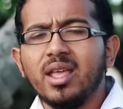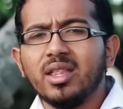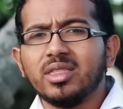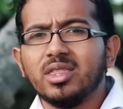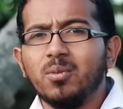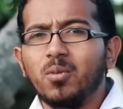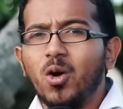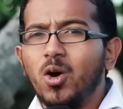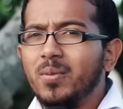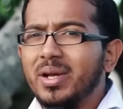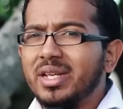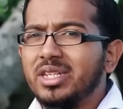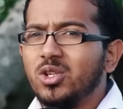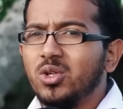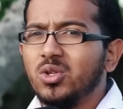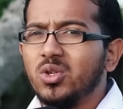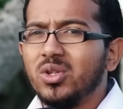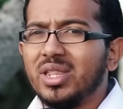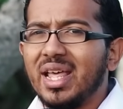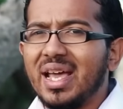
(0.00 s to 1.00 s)
The moment
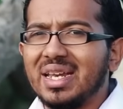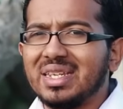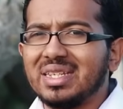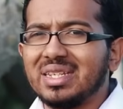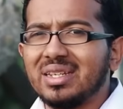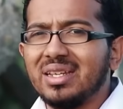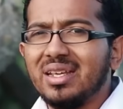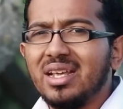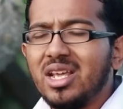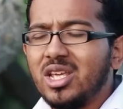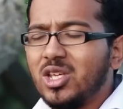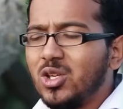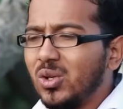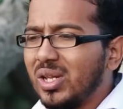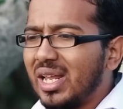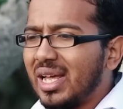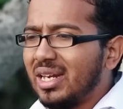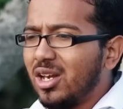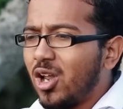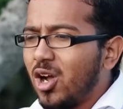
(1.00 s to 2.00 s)
you do that,
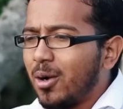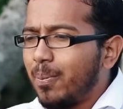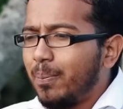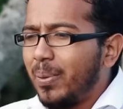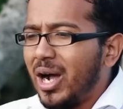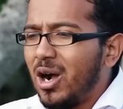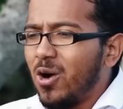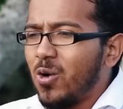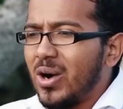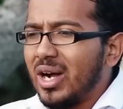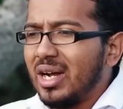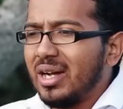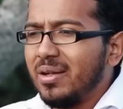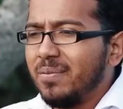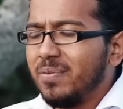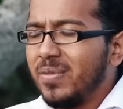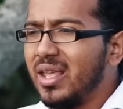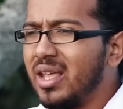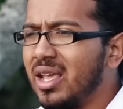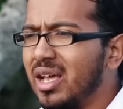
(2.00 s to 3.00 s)
you'll unlock power.
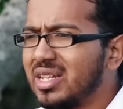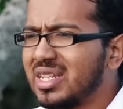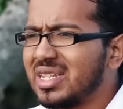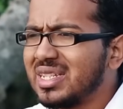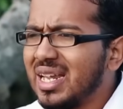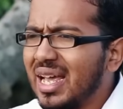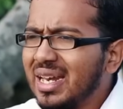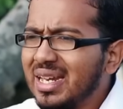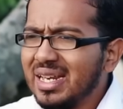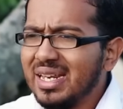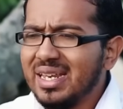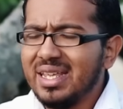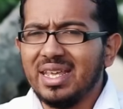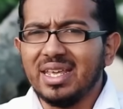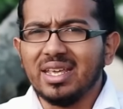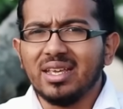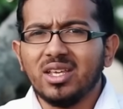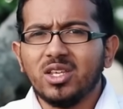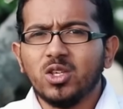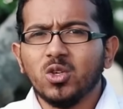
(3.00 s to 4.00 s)

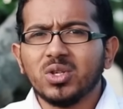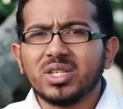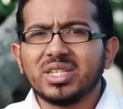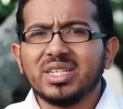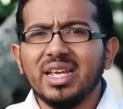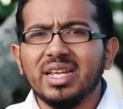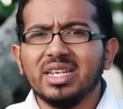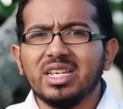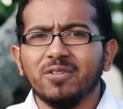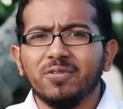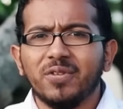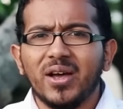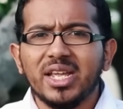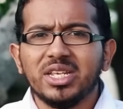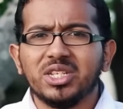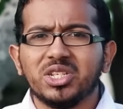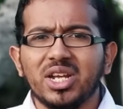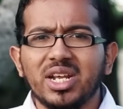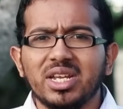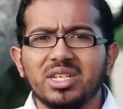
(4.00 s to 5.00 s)
Suddenly, you'll see a
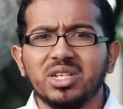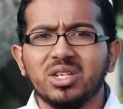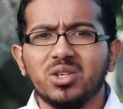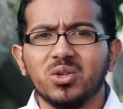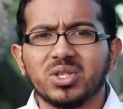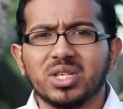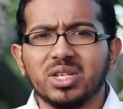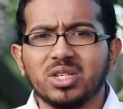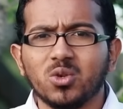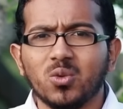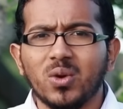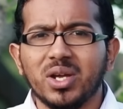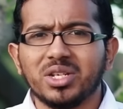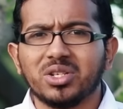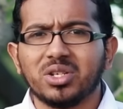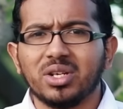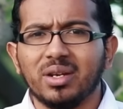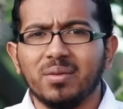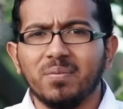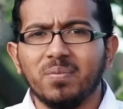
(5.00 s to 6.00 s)
divine change in your
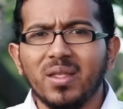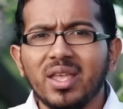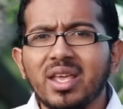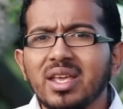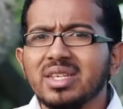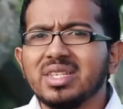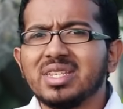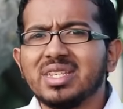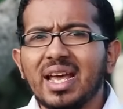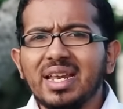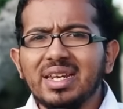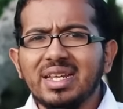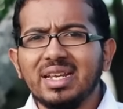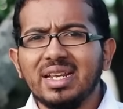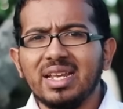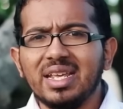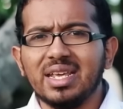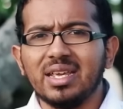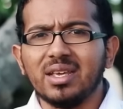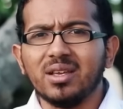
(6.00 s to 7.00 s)
situation.
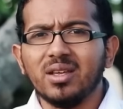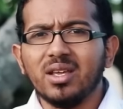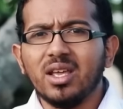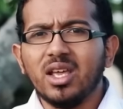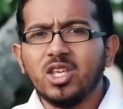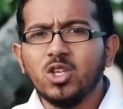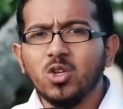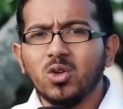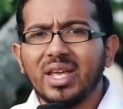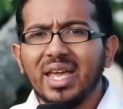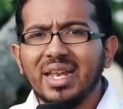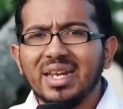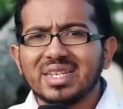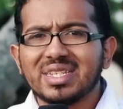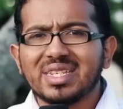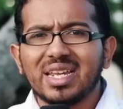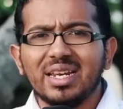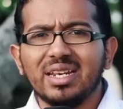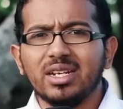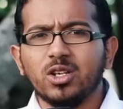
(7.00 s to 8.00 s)
Suddenly, you'll get a
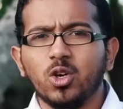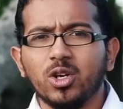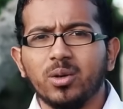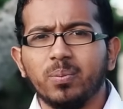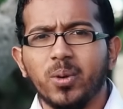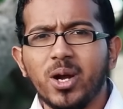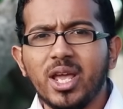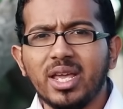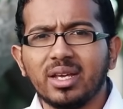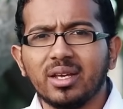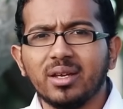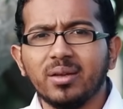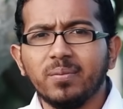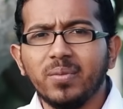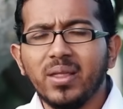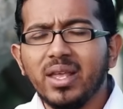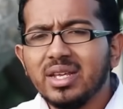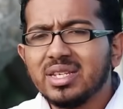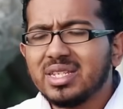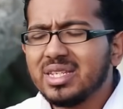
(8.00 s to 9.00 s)
sudden good break.
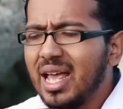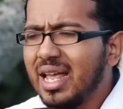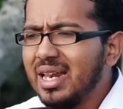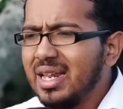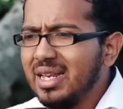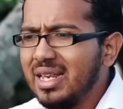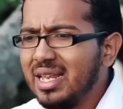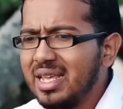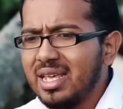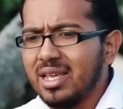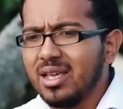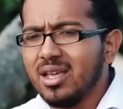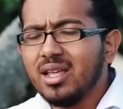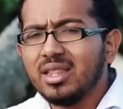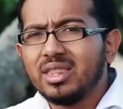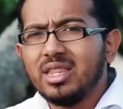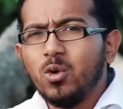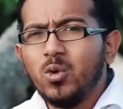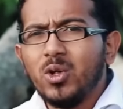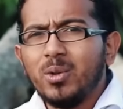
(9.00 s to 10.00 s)
Suddenly,
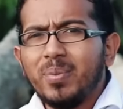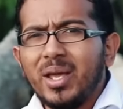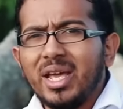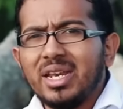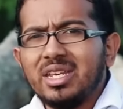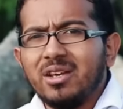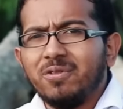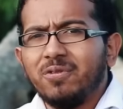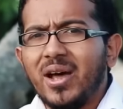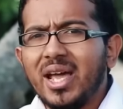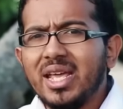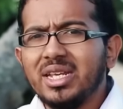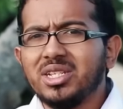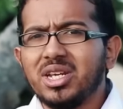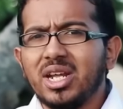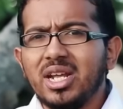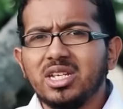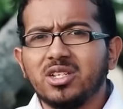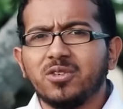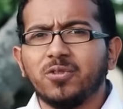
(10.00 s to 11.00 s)
there will be a divine
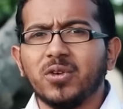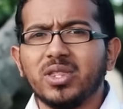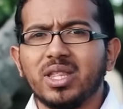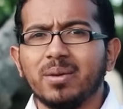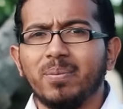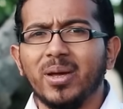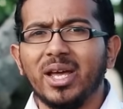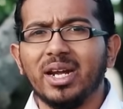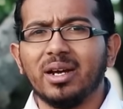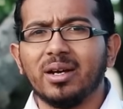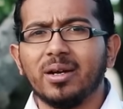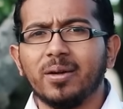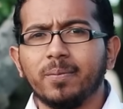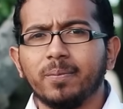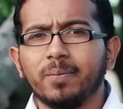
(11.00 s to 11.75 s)
change for the better.